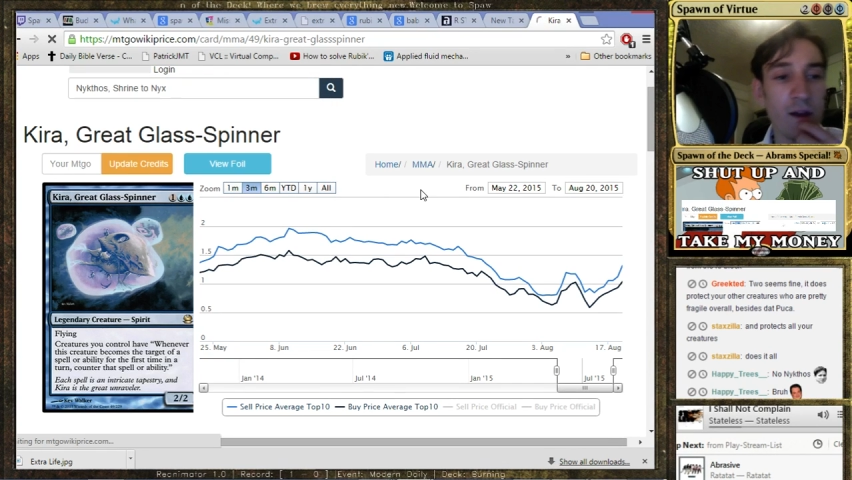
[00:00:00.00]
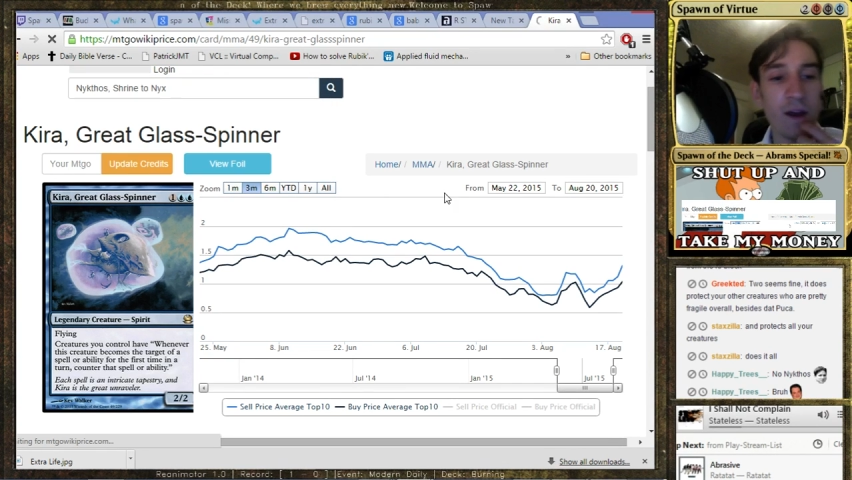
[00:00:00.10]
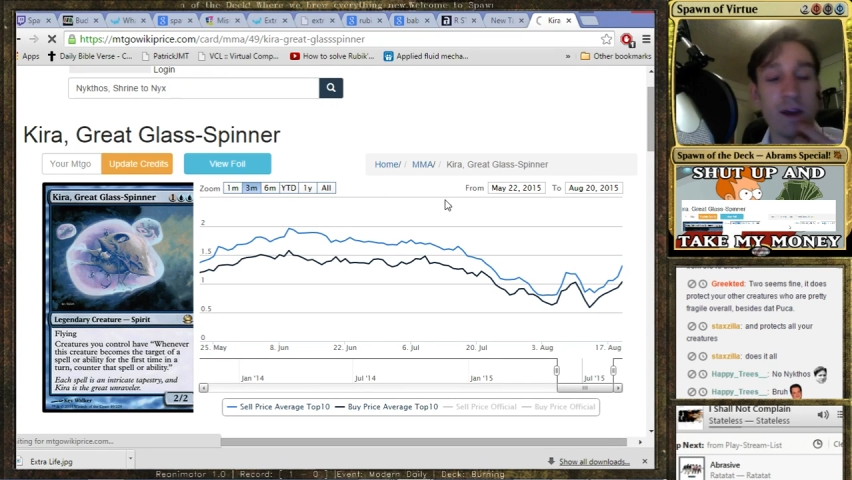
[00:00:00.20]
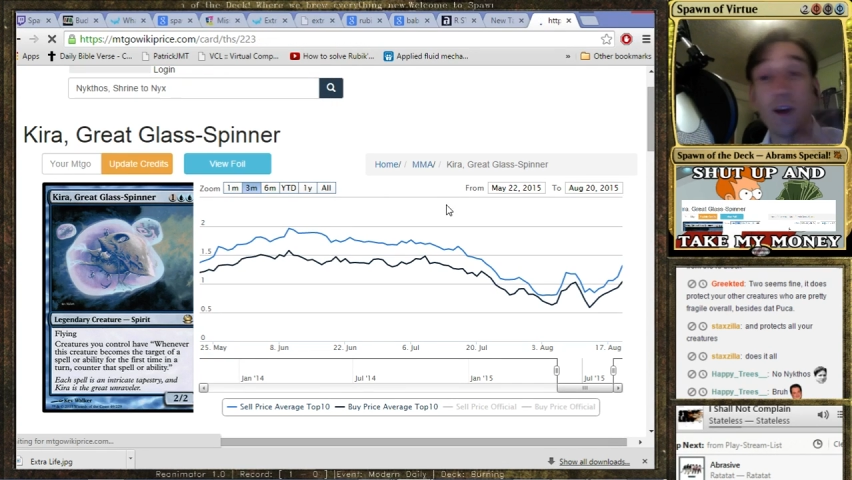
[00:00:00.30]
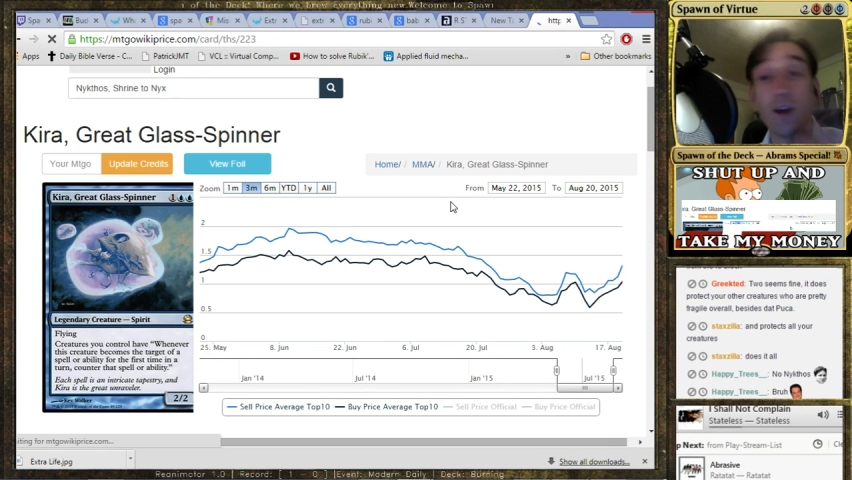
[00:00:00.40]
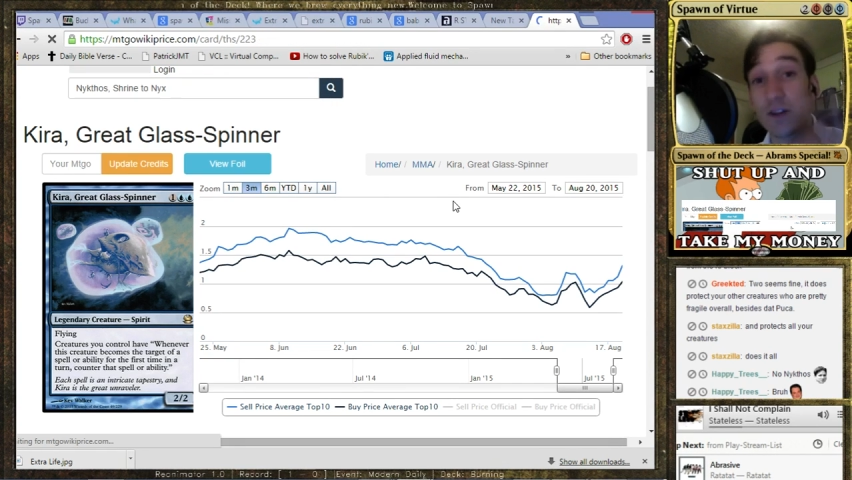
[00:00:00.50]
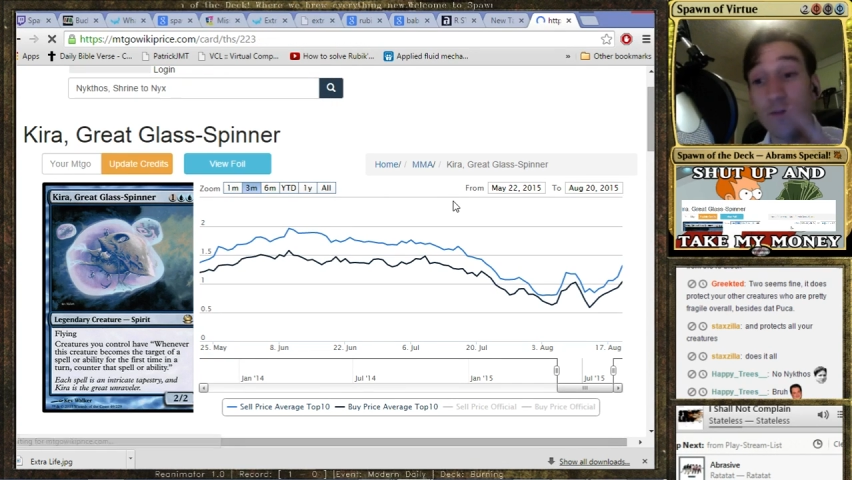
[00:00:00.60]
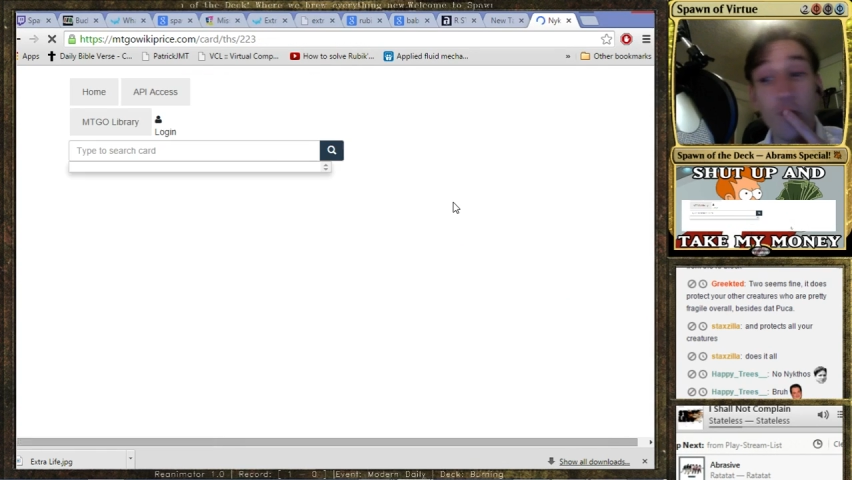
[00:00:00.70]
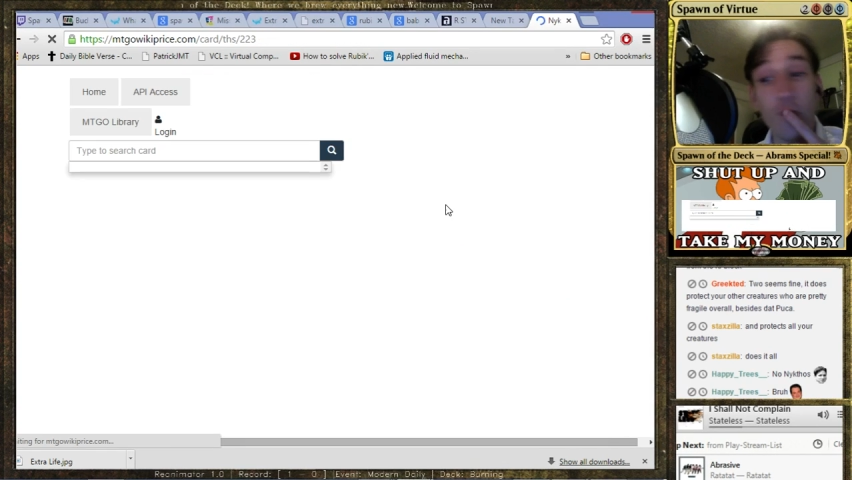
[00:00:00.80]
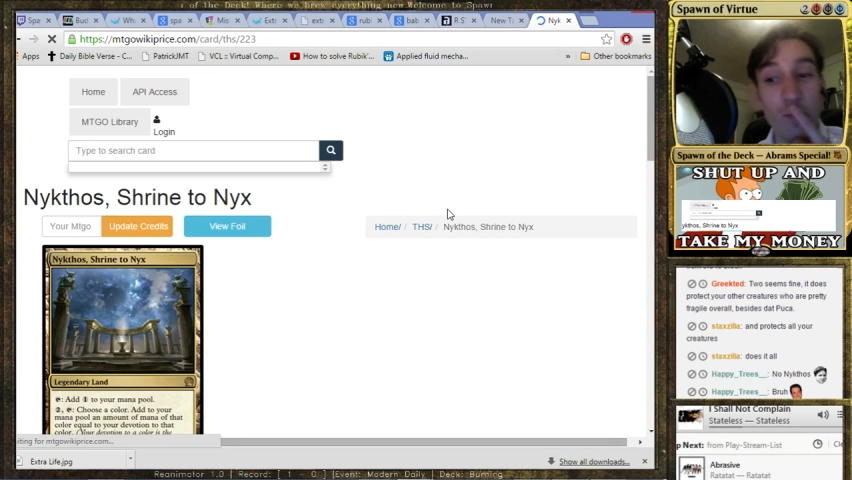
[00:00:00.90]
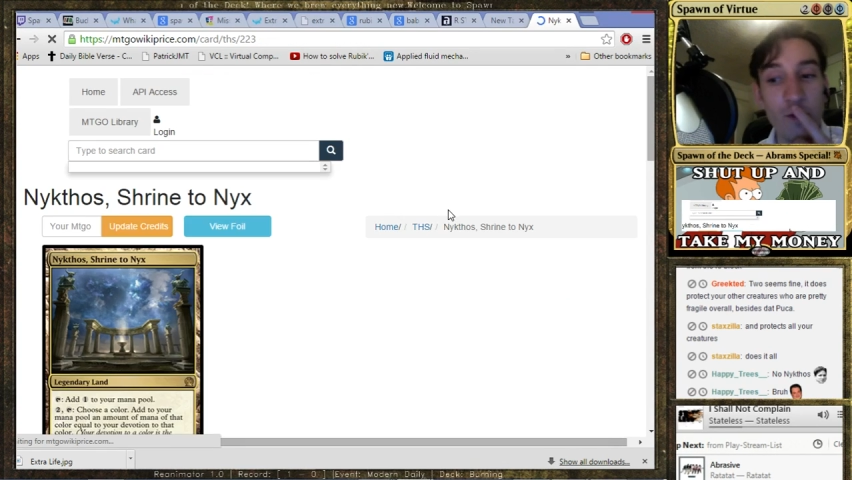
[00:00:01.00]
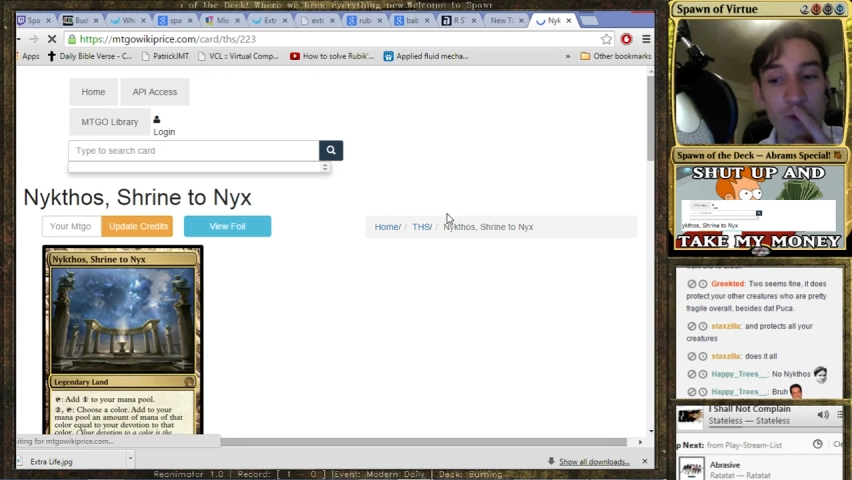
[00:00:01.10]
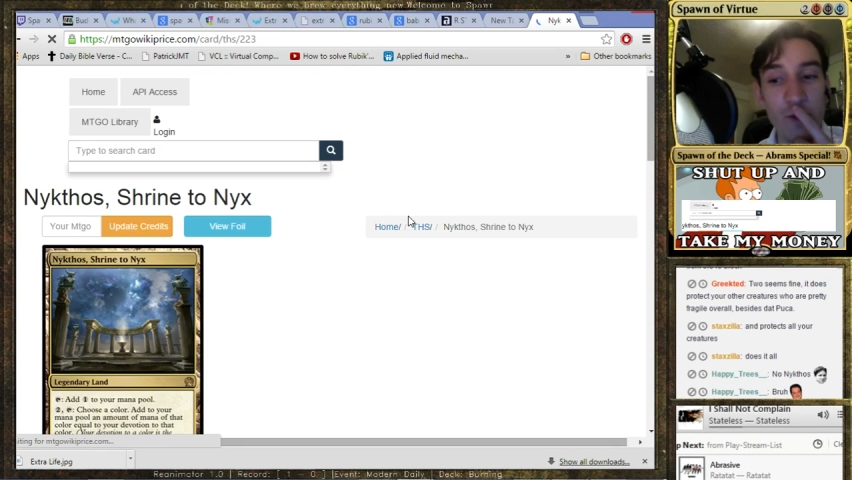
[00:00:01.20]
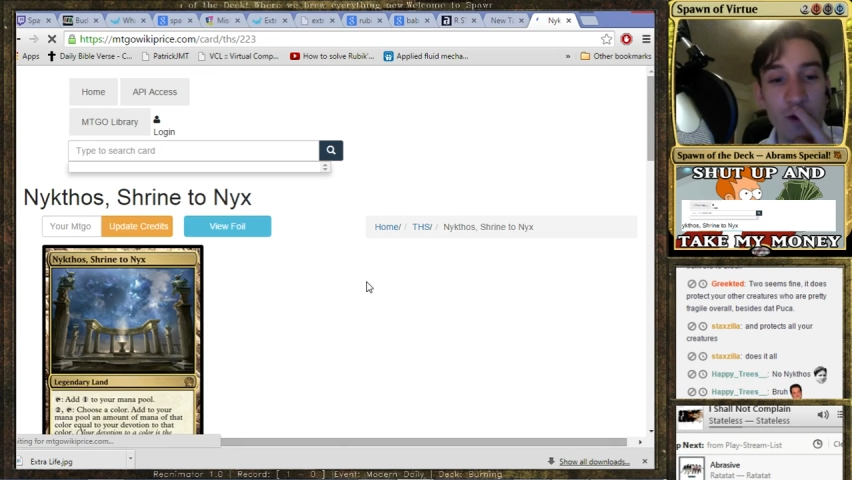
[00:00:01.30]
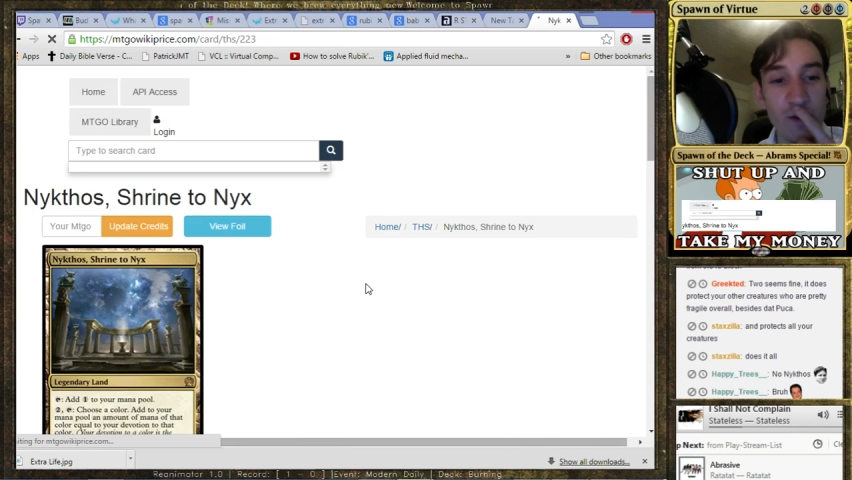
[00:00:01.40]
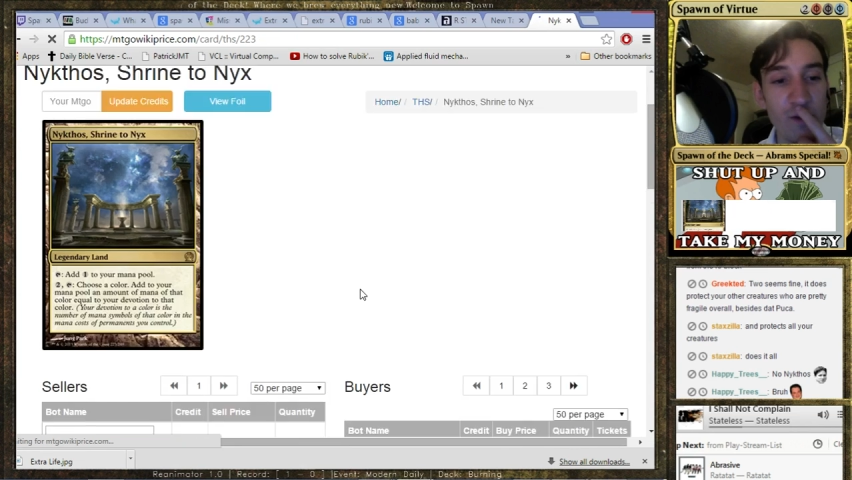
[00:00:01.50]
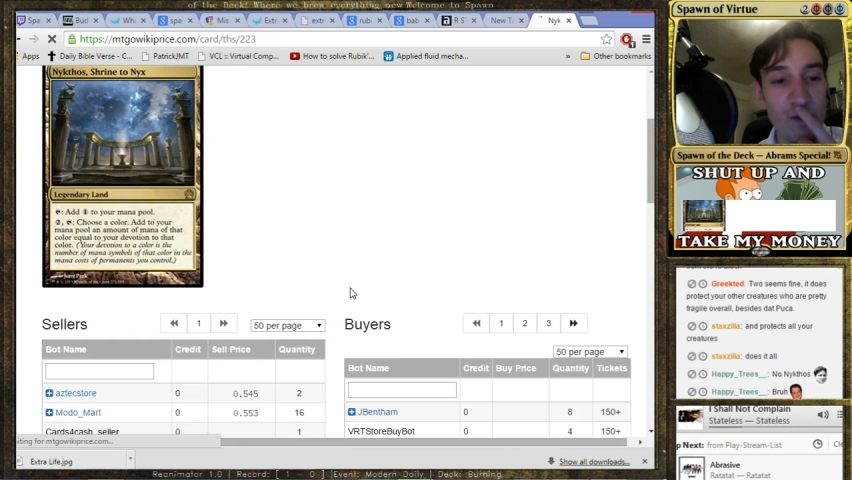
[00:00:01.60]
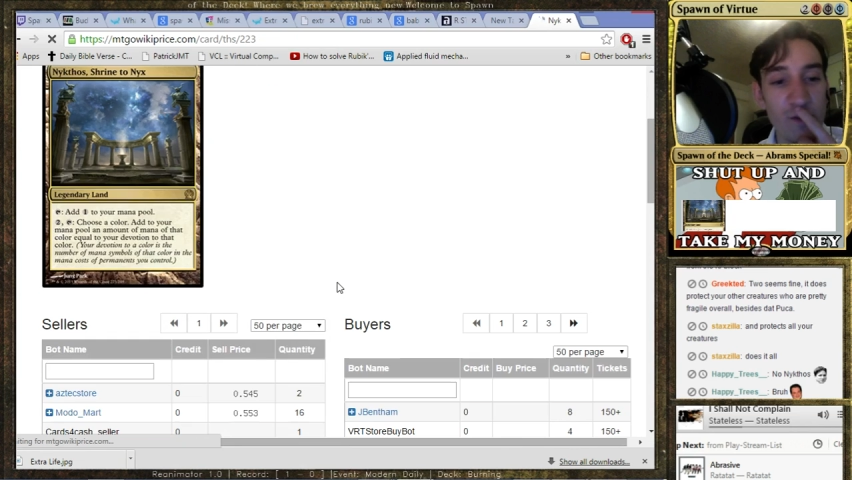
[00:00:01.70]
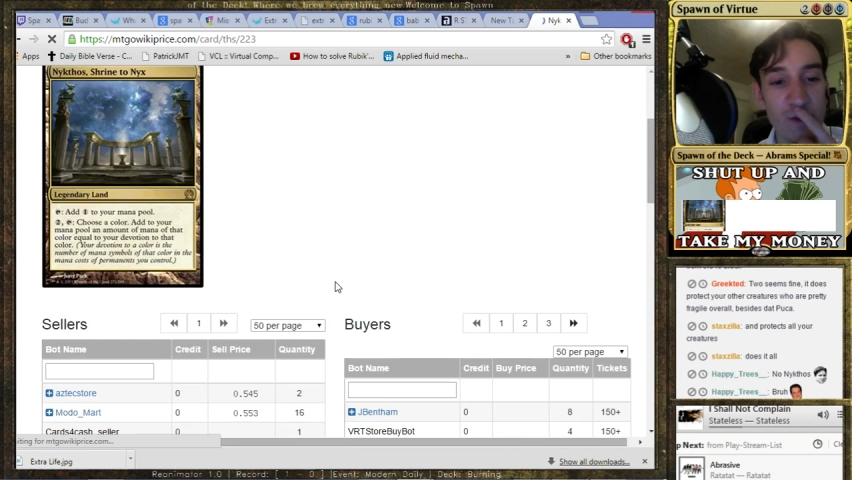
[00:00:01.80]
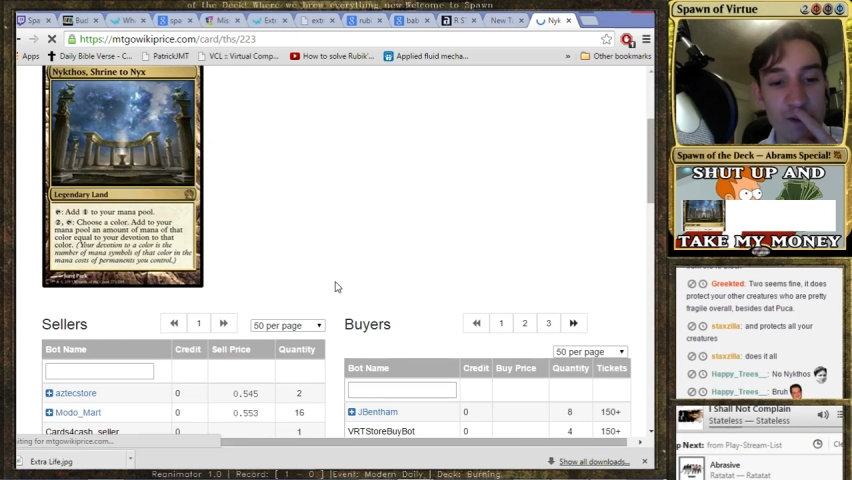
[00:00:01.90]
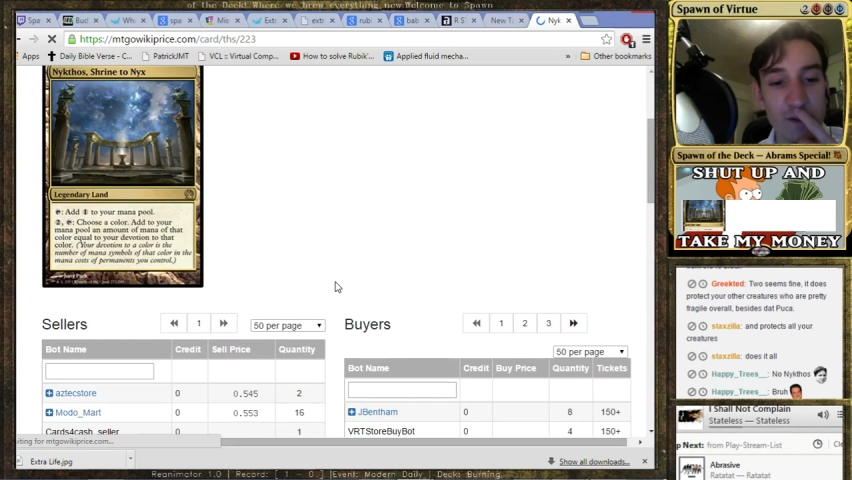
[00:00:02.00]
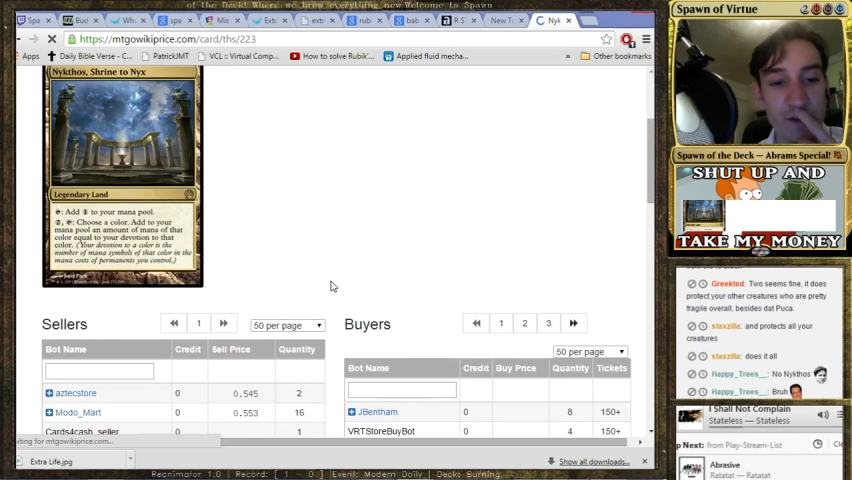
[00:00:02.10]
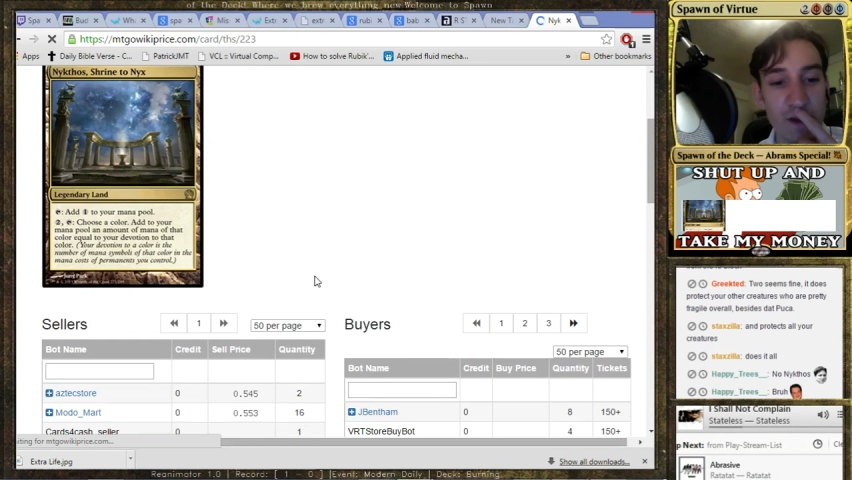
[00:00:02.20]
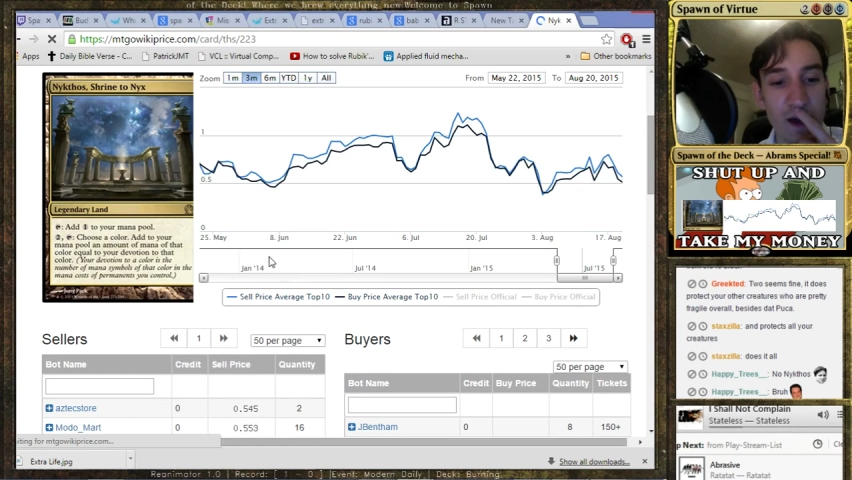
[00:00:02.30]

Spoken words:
Kira's affordable if we go with the new version.